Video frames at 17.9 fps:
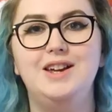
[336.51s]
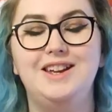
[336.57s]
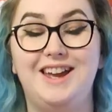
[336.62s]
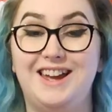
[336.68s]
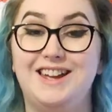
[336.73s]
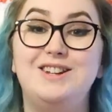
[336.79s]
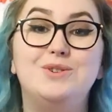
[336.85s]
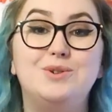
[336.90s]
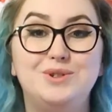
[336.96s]

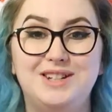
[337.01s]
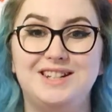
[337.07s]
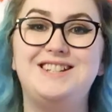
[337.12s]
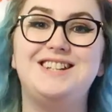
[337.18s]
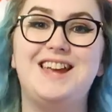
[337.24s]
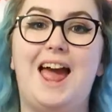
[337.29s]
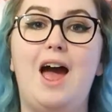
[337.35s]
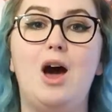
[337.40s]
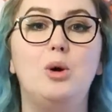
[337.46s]
in order
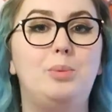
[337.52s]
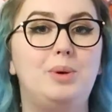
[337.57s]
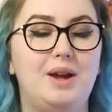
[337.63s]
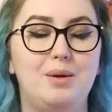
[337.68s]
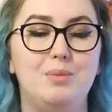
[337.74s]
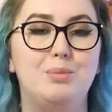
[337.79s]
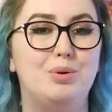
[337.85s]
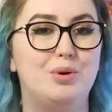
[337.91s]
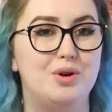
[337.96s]
to help it
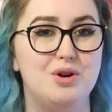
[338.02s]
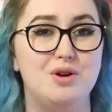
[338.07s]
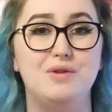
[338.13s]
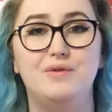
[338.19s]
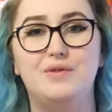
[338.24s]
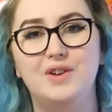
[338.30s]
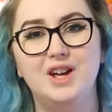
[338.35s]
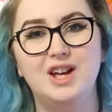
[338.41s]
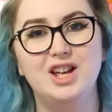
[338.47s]

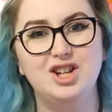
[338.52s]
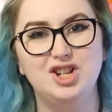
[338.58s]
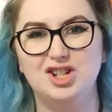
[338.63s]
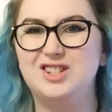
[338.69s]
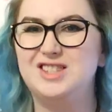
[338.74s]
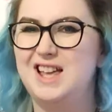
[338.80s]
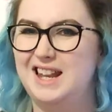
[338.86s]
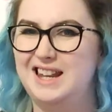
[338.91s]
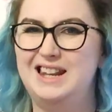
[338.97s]
improve
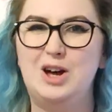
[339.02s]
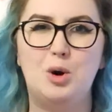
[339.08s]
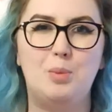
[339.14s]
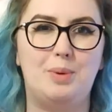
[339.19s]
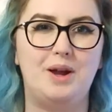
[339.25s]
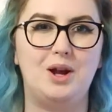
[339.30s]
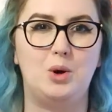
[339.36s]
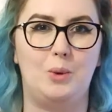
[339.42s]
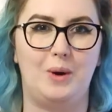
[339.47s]
just that little
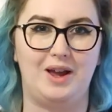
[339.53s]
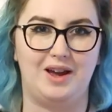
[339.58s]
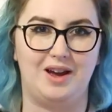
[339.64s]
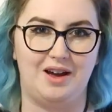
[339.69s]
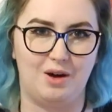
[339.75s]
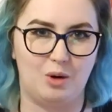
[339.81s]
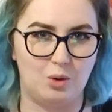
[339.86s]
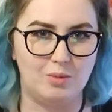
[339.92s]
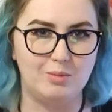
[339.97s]
bit quicker
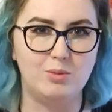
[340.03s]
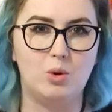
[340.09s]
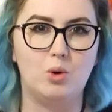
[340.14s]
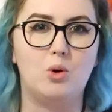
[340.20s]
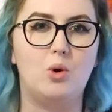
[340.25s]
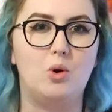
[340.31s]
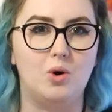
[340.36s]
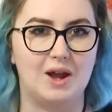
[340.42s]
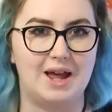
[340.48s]
or
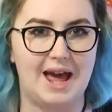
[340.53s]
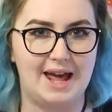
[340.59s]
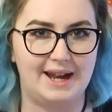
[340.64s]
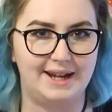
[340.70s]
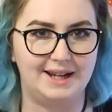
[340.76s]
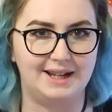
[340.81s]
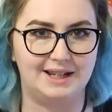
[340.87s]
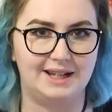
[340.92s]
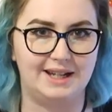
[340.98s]
more
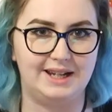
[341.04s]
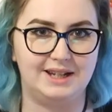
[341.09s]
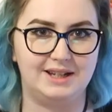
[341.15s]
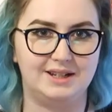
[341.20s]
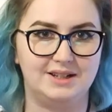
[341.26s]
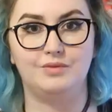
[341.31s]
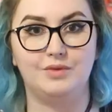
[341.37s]
organically.